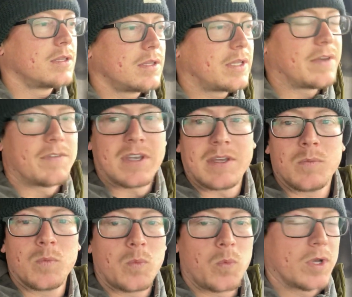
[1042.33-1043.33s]

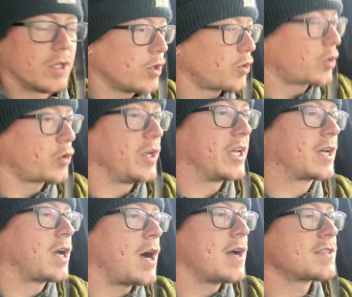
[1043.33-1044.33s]
Leaving Willow Creek
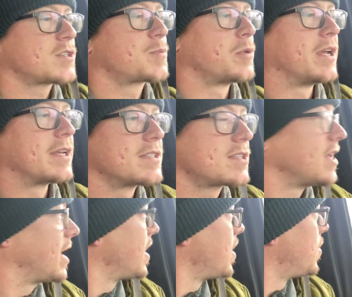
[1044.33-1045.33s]
Hot Springs
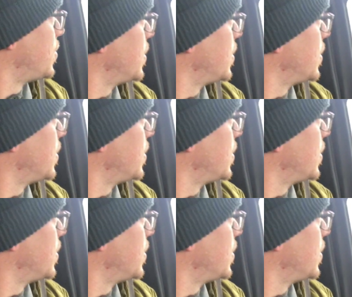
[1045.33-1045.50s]
now.